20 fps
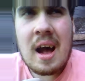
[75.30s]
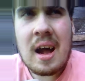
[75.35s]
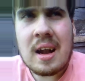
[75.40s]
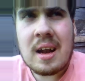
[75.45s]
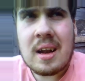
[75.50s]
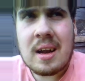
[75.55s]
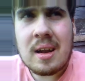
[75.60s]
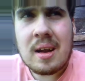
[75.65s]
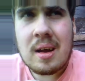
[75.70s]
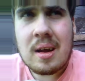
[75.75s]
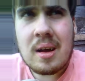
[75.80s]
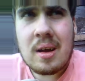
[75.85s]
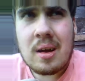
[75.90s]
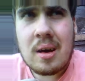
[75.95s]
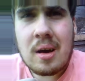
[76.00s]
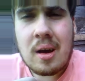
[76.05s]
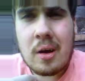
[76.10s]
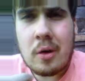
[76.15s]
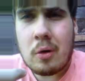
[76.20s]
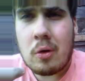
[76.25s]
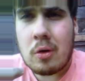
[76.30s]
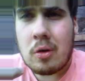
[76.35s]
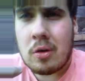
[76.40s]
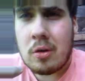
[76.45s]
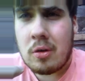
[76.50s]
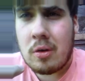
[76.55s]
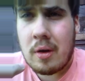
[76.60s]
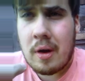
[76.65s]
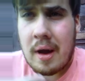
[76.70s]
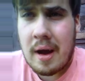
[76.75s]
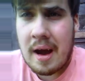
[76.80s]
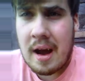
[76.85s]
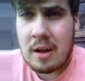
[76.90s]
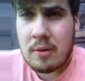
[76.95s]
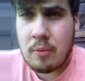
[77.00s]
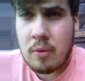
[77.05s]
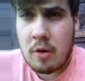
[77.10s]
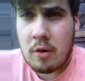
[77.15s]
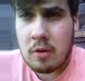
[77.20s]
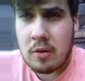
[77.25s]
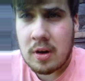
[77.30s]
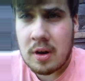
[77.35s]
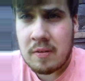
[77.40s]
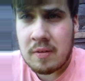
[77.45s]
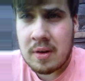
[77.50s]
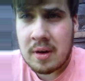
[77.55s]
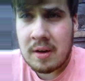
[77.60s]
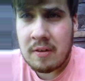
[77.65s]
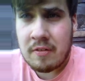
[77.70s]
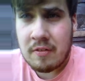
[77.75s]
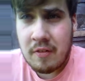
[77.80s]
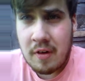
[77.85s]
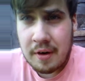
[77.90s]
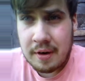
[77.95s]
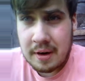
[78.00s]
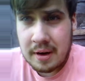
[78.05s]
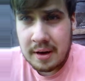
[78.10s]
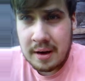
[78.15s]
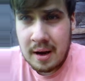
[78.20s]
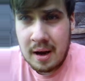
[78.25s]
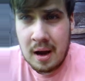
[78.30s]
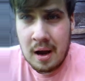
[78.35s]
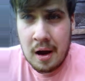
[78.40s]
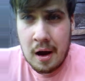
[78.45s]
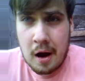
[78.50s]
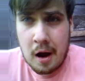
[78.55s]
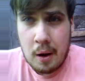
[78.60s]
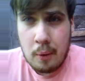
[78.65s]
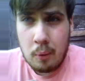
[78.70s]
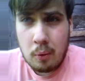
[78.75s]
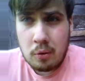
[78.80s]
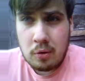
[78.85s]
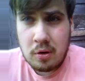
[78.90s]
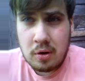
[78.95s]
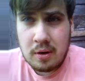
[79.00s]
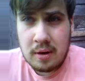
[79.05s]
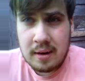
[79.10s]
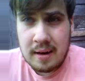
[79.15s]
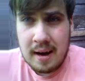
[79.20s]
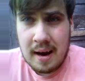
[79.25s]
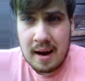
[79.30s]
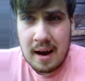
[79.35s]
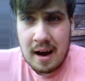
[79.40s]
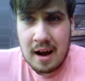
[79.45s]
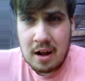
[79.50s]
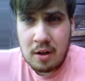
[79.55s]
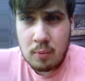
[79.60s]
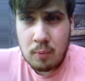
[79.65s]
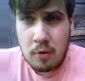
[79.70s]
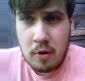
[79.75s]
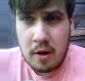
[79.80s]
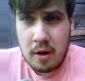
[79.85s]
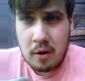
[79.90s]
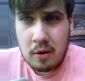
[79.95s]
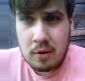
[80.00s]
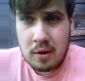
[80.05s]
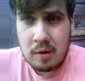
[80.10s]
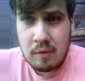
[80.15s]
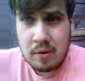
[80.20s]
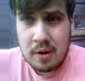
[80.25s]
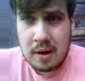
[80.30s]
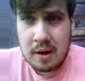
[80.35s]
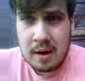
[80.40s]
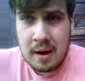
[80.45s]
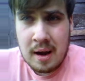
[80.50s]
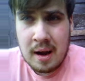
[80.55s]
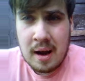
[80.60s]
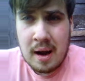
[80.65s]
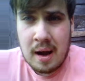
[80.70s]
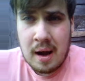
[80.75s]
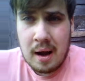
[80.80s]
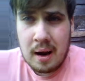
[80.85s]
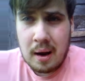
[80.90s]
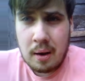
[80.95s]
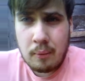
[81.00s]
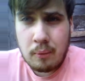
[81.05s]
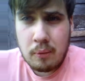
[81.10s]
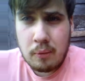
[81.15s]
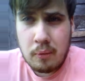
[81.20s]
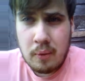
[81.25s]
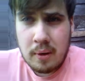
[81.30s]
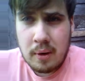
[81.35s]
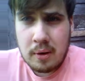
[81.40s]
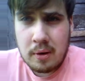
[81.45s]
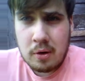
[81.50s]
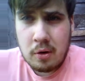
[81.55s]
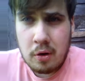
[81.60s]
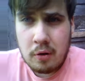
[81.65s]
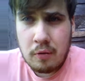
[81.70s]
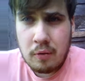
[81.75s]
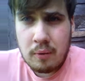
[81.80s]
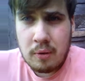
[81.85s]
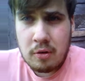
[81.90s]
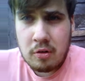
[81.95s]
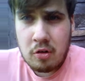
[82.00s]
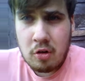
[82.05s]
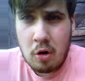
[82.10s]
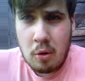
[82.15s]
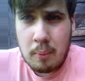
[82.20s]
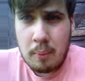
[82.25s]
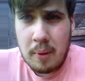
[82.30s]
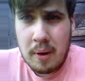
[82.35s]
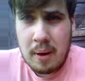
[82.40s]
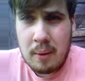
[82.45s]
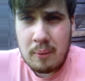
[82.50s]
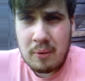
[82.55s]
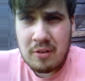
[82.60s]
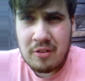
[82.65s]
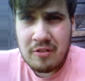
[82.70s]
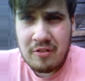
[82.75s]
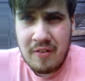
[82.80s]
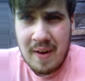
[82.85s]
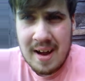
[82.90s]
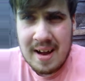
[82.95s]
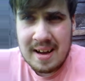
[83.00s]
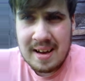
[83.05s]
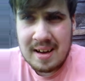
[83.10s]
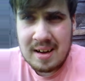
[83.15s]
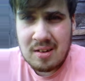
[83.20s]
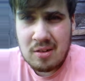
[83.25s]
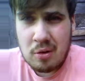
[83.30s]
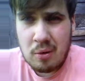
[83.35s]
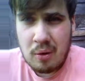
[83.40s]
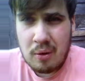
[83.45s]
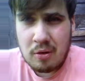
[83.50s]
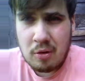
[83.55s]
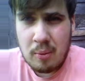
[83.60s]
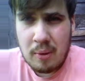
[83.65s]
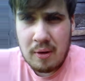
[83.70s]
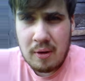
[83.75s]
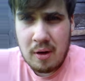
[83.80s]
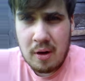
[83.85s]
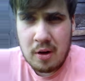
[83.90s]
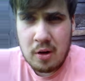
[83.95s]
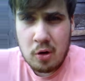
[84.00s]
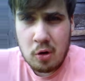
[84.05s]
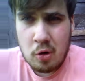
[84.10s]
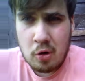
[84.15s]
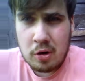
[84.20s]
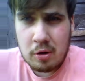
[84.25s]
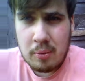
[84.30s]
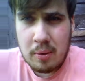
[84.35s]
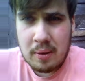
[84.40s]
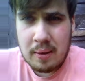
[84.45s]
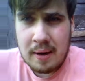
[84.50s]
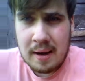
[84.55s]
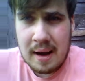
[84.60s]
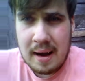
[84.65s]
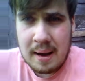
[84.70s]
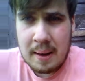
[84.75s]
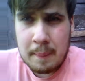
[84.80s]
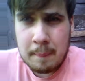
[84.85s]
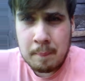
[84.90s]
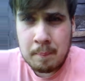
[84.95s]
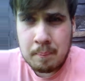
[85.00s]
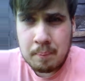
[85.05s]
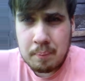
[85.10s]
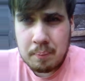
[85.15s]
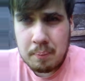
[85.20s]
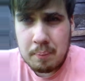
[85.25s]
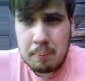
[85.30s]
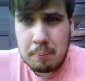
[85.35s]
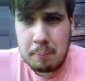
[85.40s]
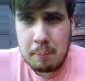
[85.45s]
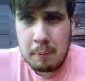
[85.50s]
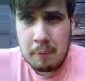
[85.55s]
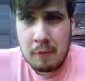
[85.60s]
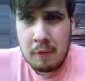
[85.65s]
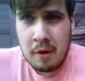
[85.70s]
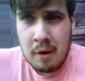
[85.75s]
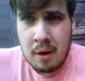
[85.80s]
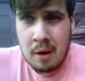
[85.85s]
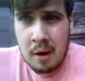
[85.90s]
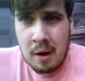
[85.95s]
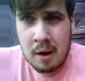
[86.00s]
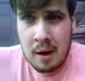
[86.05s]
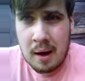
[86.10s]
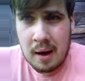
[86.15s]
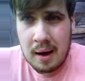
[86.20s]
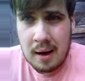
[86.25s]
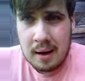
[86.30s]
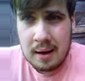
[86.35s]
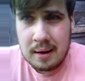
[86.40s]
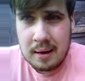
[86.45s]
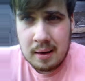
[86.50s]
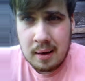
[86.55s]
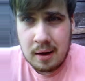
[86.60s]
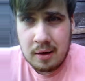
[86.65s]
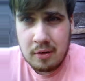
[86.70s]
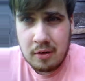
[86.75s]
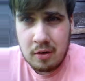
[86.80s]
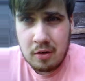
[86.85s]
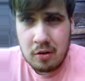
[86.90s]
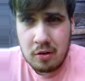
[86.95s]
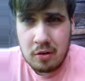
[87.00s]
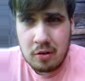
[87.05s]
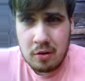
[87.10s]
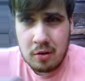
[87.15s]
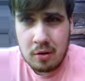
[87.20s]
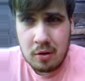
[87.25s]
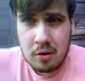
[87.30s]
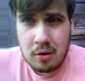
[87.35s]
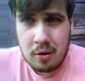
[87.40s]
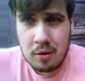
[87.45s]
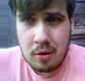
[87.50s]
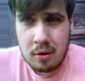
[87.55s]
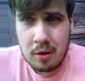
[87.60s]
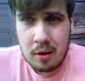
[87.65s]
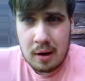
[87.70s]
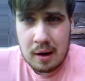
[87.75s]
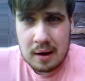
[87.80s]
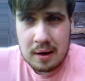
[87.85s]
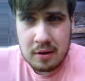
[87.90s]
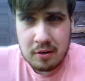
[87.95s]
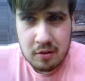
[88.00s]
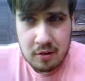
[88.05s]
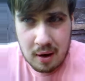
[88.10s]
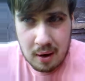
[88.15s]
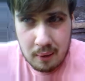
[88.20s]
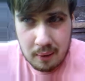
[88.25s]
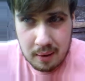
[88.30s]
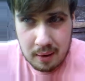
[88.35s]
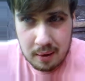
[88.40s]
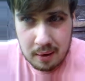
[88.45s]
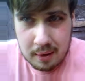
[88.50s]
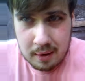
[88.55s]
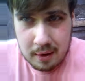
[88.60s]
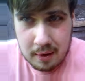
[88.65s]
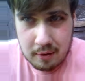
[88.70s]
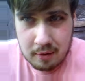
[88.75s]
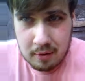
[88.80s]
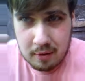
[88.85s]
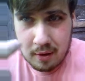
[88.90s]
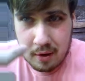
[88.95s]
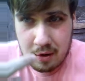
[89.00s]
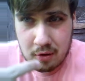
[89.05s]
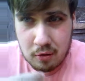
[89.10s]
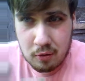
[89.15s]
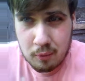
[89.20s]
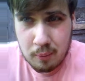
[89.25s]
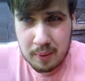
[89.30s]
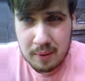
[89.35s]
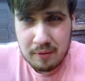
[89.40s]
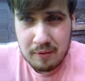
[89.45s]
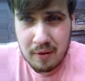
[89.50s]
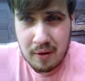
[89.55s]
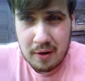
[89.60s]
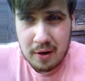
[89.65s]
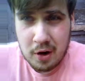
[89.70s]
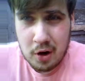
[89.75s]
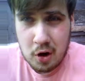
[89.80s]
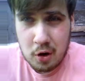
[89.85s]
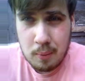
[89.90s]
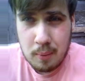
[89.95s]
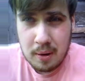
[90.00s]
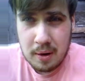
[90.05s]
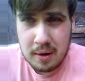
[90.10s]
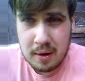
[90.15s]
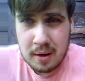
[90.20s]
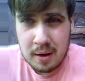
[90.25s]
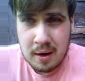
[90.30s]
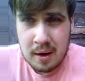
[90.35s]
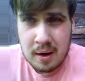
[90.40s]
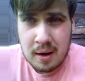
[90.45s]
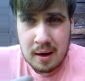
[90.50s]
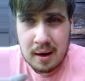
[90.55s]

And I got a Hairspray on DVD finally. I wanted to get Hairspray on DVD and I went and got it from the shop, but it was fake, so I was a bit annoyed about that. And I just had a shower because it's been very humid.